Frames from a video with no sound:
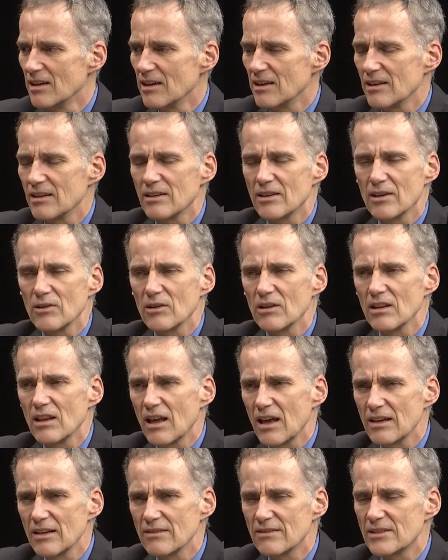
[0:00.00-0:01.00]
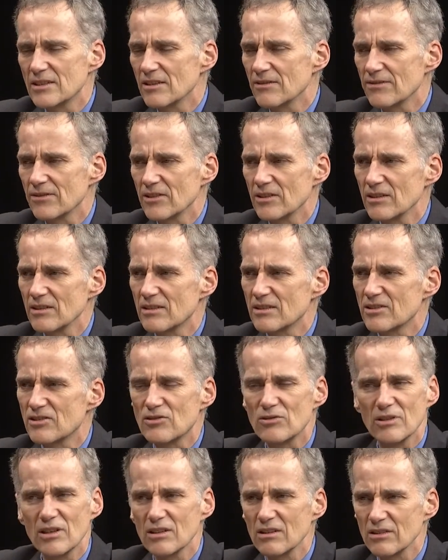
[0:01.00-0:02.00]
you know, a lot of different
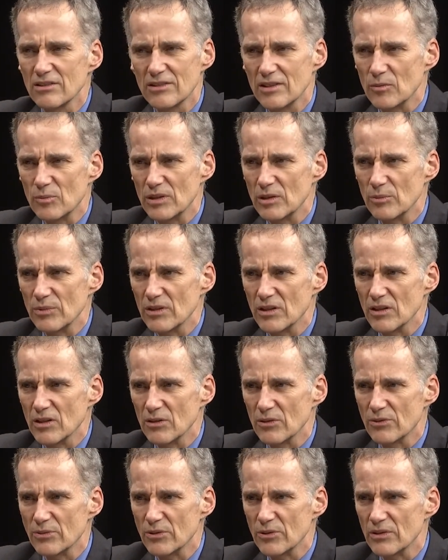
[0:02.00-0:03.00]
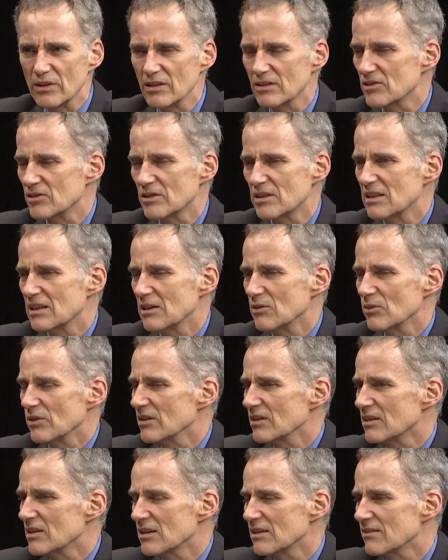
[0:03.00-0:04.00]
struggles that people go through that you can't
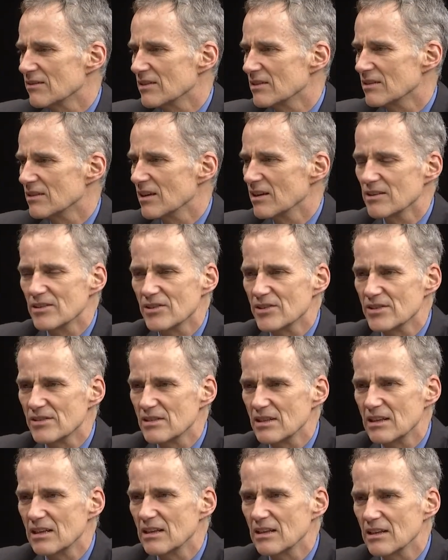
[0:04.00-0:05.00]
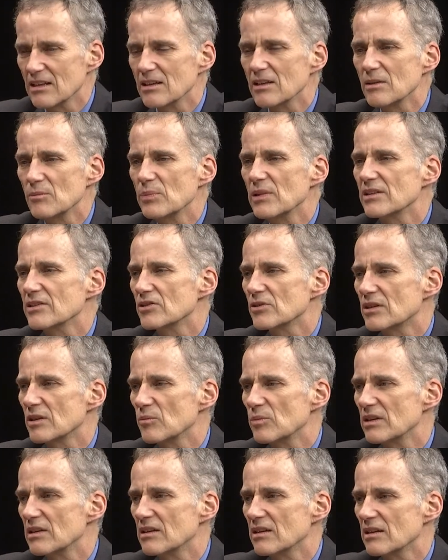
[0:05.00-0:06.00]
really even understand, but you can
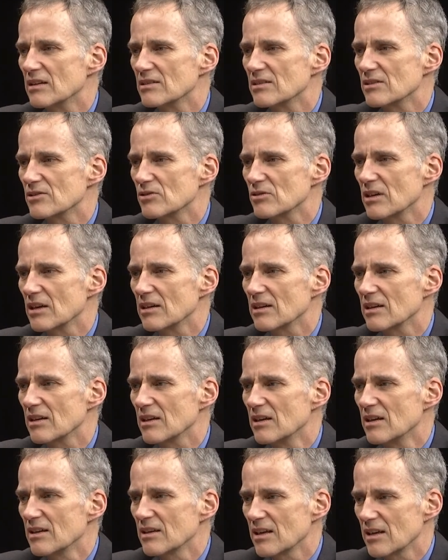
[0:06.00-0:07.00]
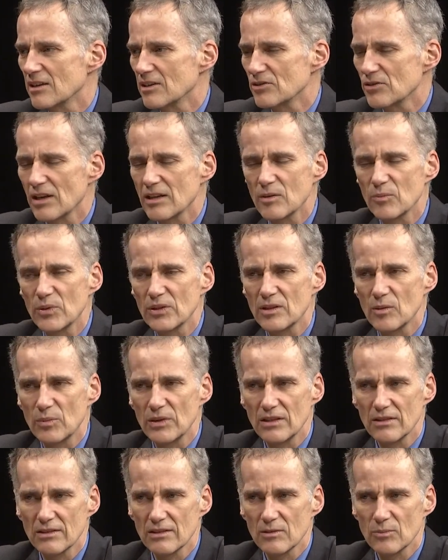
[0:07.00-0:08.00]
begin to try to kind of try to put the
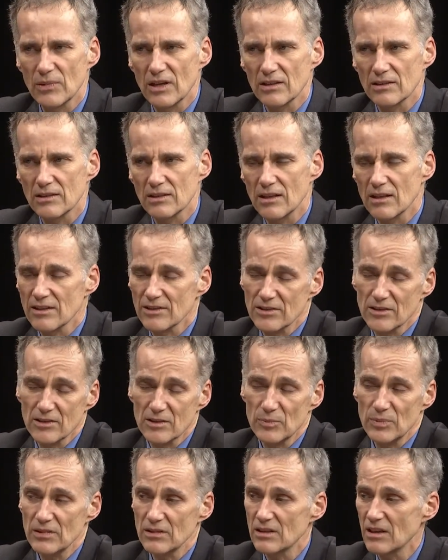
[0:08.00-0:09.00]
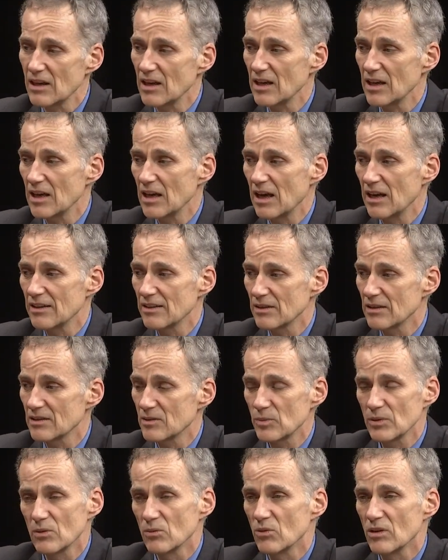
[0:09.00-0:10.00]
pieces back together. So it's been uh, it's
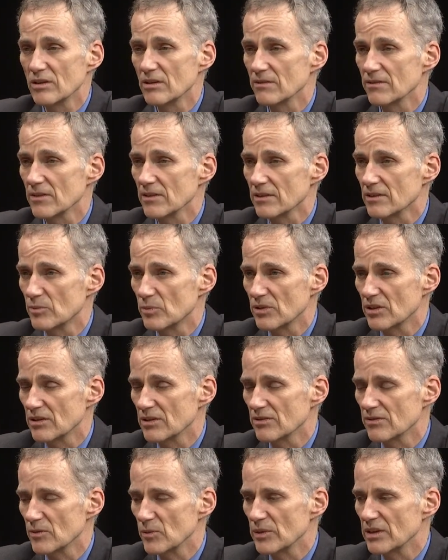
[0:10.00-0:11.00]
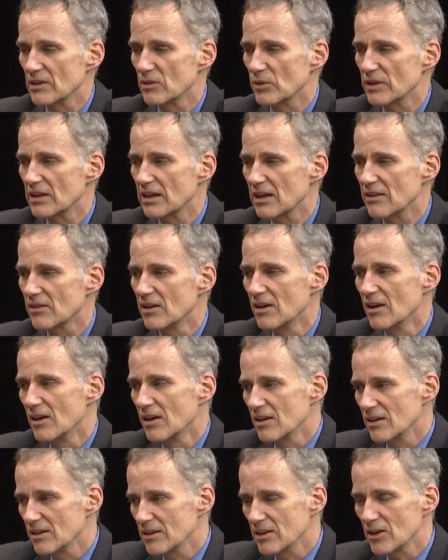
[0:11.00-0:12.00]
been a wonderful experience for me. We have, you